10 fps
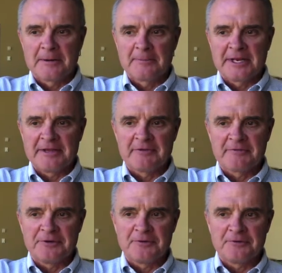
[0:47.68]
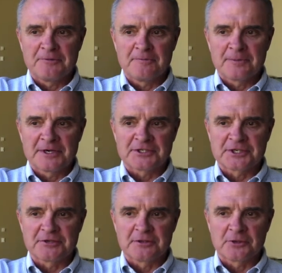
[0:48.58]
Um, and even if you
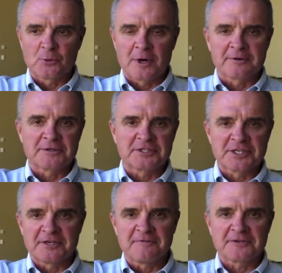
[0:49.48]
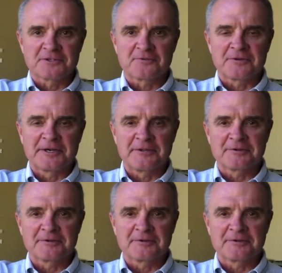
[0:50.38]
consider that the water itself is free,